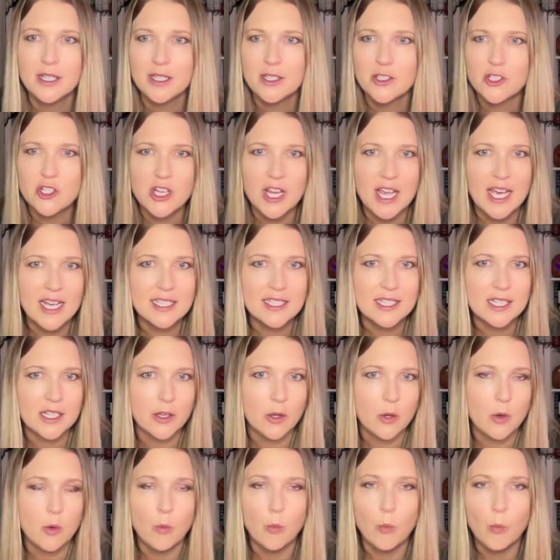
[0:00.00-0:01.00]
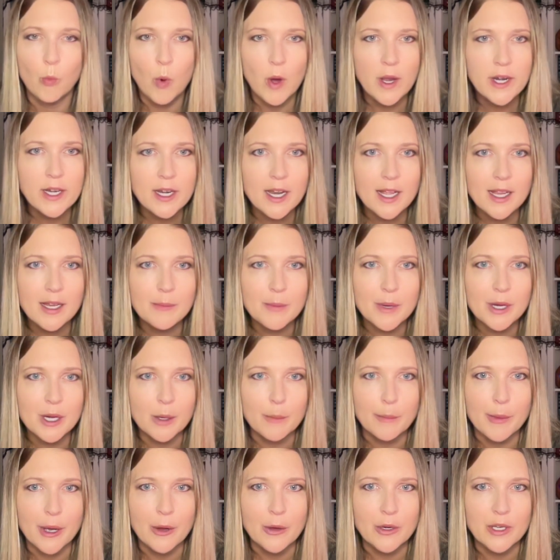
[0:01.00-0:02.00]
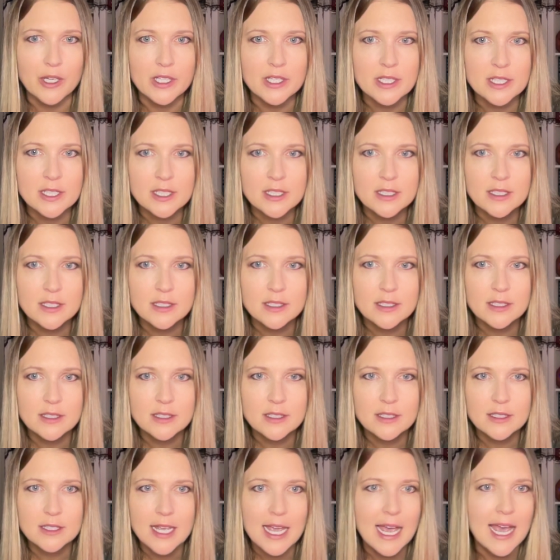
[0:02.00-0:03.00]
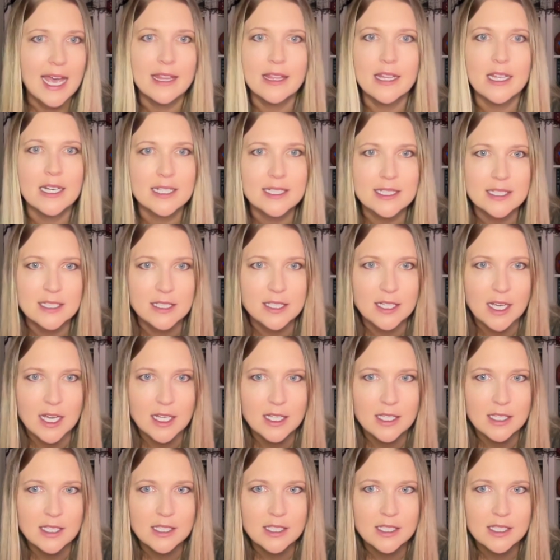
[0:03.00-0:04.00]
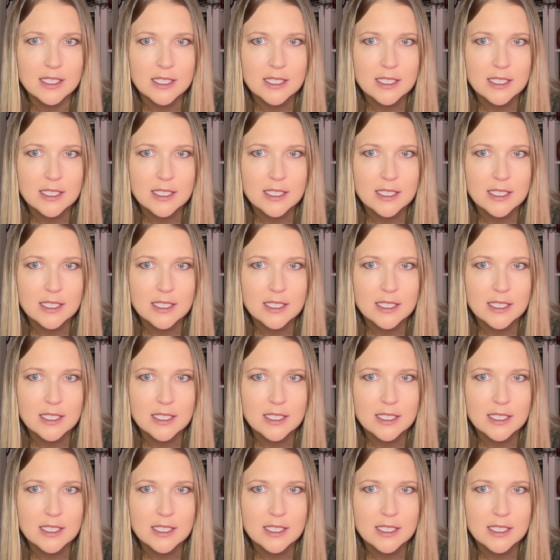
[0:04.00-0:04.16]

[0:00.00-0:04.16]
she has like one nightmare about it, and then it's done.